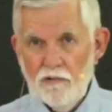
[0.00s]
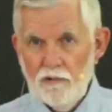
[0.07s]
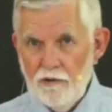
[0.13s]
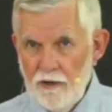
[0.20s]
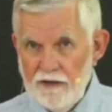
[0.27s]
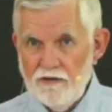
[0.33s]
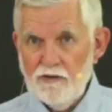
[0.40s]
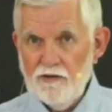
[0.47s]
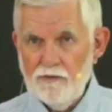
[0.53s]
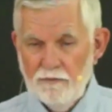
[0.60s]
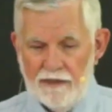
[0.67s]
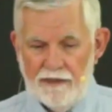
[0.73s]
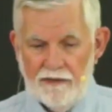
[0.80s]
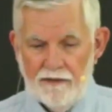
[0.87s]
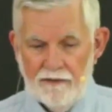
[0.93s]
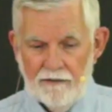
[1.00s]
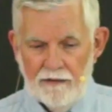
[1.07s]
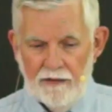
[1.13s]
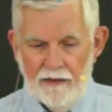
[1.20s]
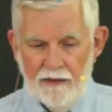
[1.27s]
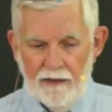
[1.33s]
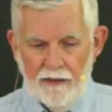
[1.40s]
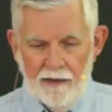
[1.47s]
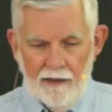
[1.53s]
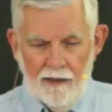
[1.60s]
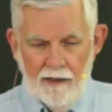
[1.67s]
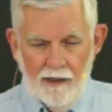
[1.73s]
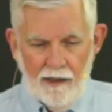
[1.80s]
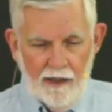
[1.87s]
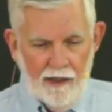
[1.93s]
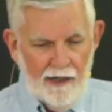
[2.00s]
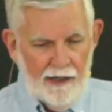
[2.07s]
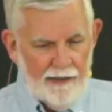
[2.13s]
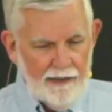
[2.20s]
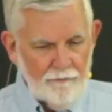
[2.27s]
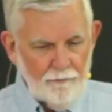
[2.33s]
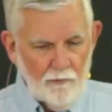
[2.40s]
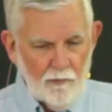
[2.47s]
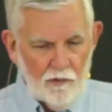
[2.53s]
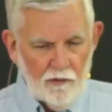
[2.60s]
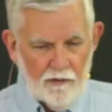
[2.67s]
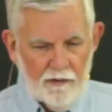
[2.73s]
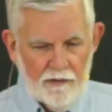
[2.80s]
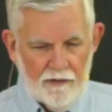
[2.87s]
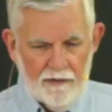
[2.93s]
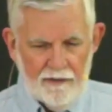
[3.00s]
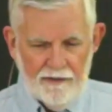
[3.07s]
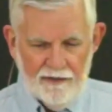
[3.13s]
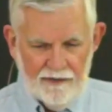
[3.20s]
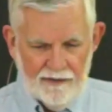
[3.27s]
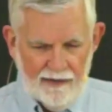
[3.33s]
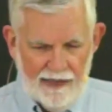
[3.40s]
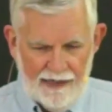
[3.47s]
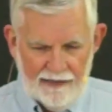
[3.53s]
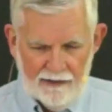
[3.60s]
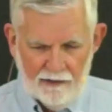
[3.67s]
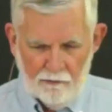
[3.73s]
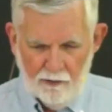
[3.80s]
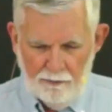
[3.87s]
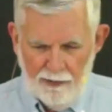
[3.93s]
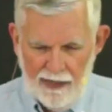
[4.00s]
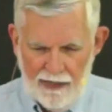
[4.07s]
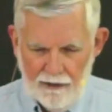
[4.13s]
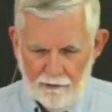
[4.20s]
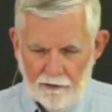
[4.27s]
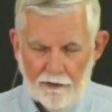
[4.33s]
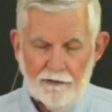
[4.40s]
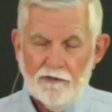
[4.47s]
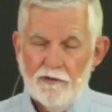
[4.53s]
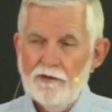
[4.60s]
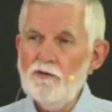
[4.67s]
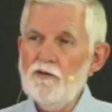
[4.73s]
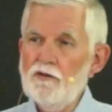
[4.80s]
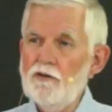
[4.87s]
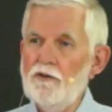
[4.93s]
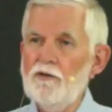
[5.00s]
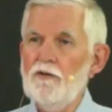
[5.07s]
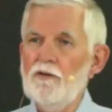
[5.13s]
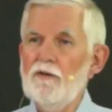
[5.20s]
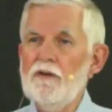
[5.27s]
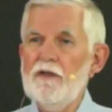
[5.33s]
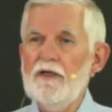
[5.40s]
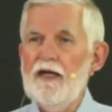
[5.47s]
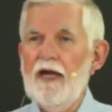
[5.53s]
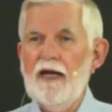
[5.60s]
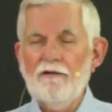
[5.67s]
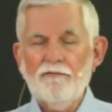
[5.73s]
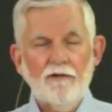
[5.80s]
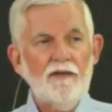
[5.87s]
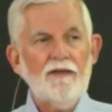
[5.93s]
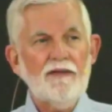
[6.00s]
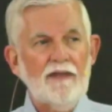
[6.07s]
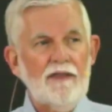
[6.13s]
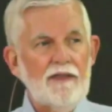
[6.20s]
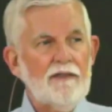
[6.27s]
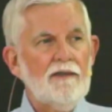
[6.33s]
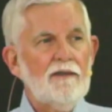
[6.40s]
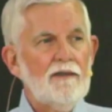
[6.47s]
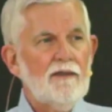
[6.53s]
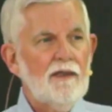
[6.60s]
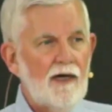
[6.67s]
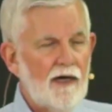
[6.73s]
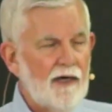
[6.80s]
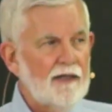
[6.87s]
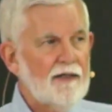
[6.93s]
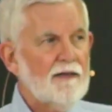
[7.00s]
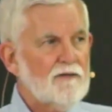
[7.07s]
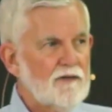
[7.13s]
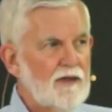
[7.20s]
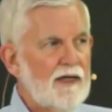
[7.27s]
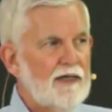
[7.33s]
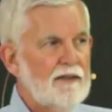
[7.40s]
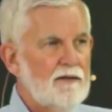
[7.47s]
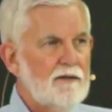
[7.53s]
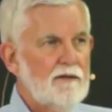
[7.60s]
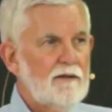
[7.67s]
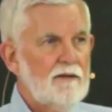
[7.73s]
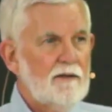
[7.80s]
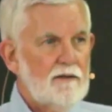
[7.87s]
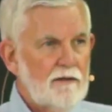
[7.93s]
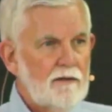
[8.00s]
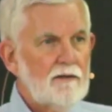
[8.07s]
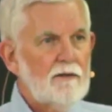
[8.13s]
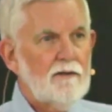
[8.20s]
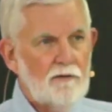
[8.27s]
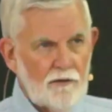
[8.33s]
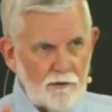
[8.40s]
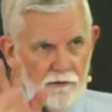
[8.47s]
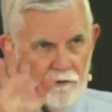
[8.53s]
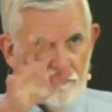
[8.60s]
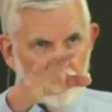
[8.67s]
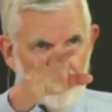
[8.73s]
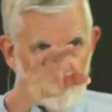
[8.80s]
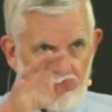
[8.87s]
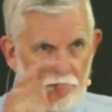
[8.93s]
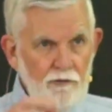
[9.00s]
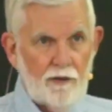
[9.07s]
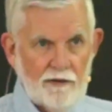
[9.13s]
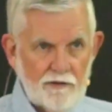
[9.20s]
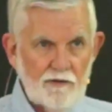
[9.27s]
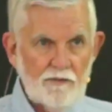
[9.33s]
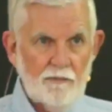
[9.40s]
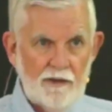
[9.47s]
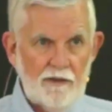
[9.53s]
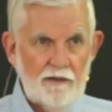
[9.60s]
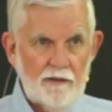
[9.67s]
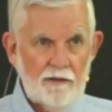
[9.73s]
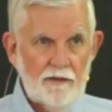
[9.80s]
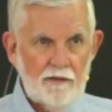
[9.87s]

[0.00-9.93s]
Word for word: Trust me. I have more than adequate power to do everything I have said. You trust me.